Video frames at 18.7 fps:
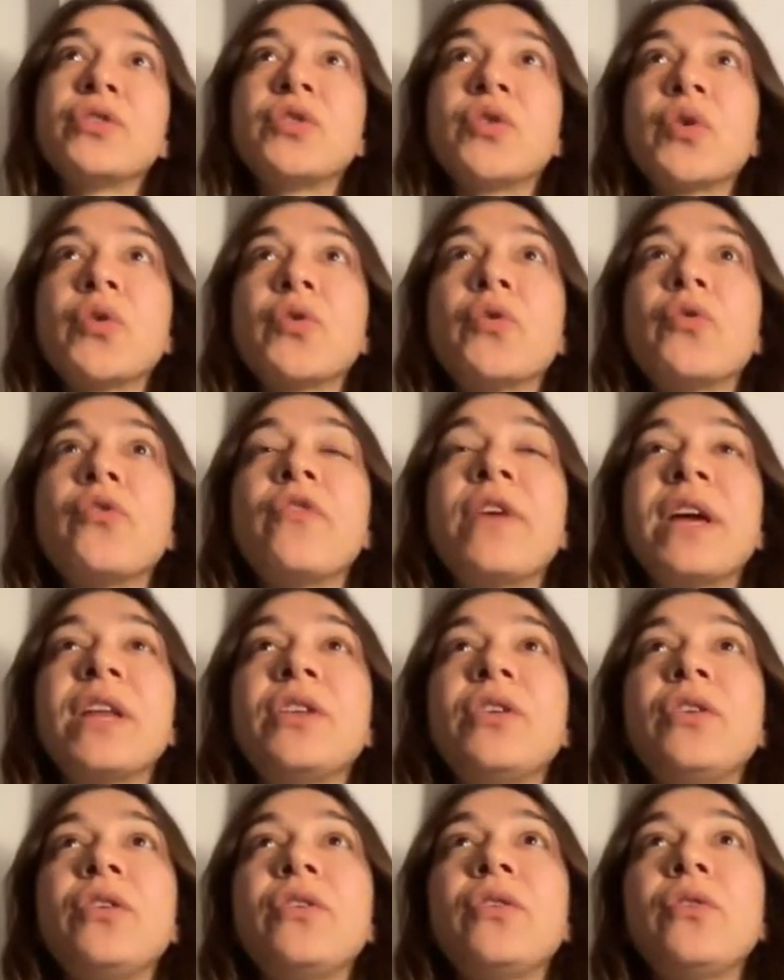So
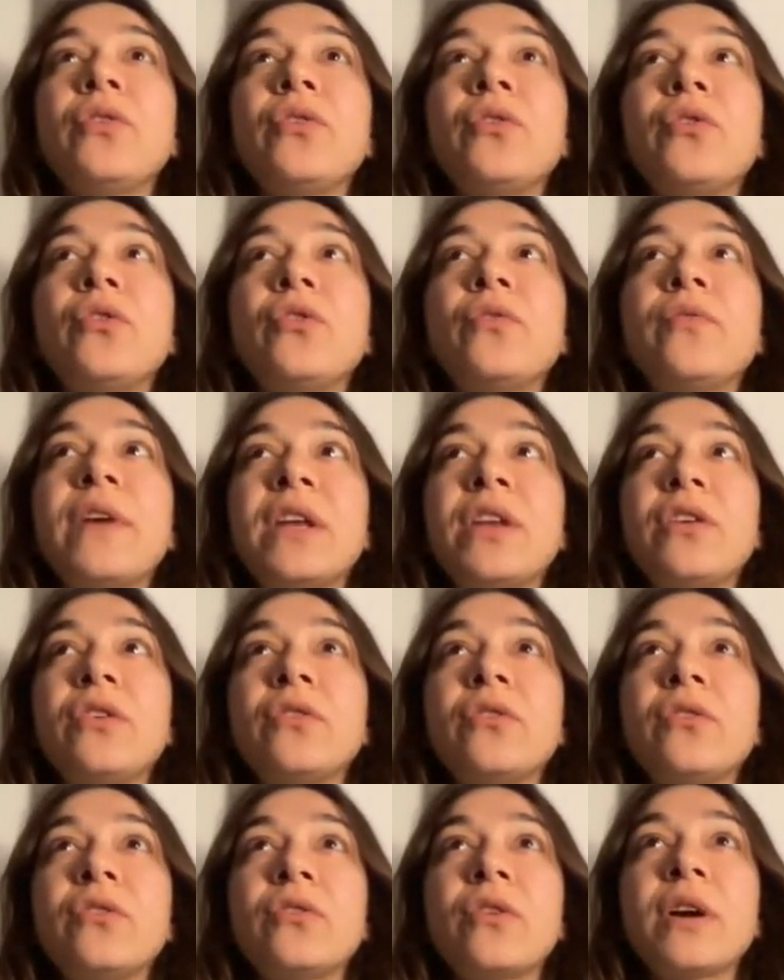when you
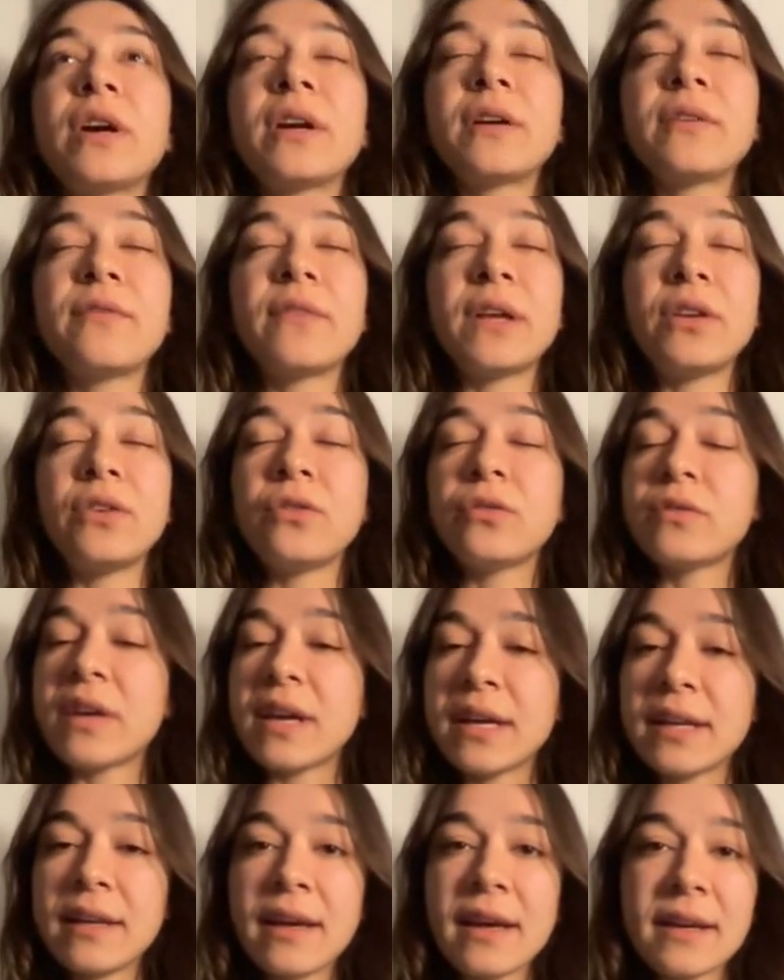
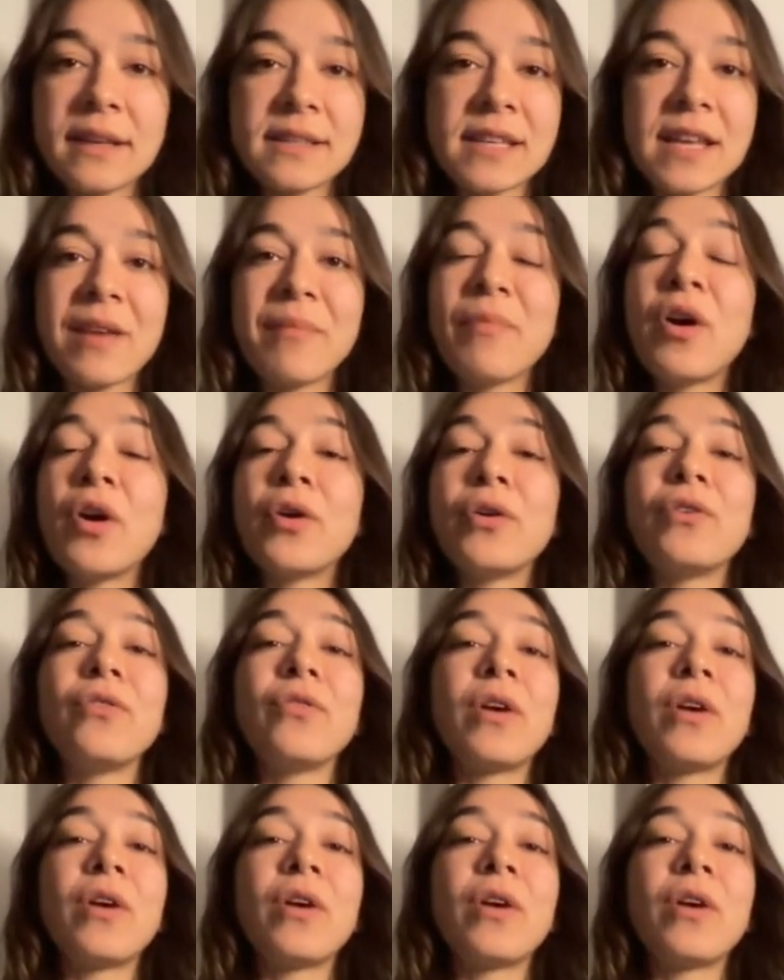take the exam,